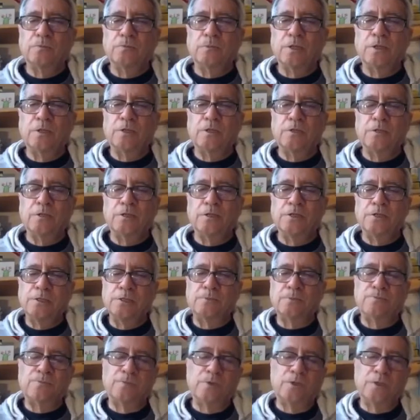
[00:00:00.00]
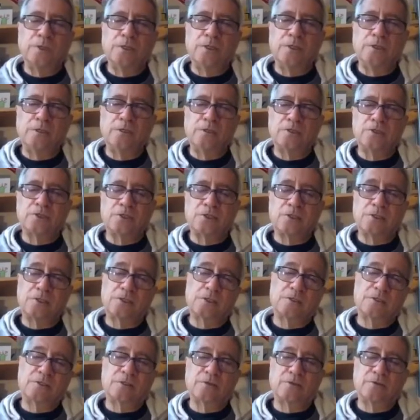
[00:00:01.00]
And India,
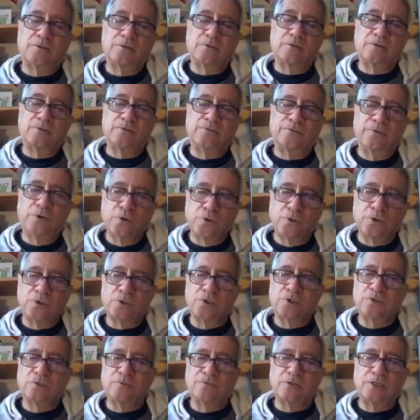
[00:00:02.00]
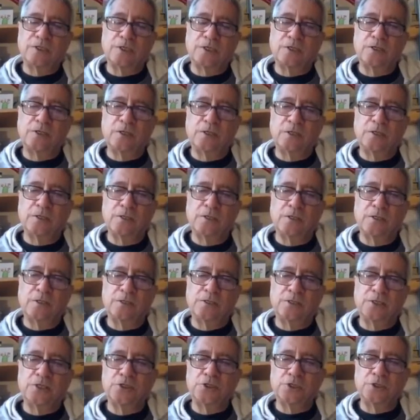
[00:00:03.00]
India's focus of atten uh,
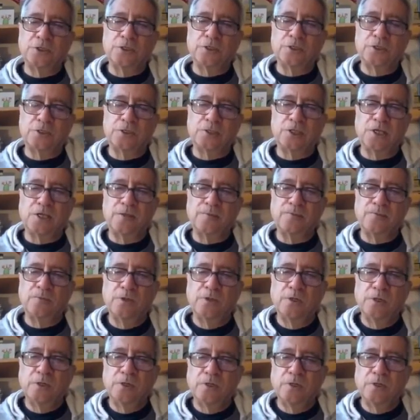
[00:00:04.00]
attention at the time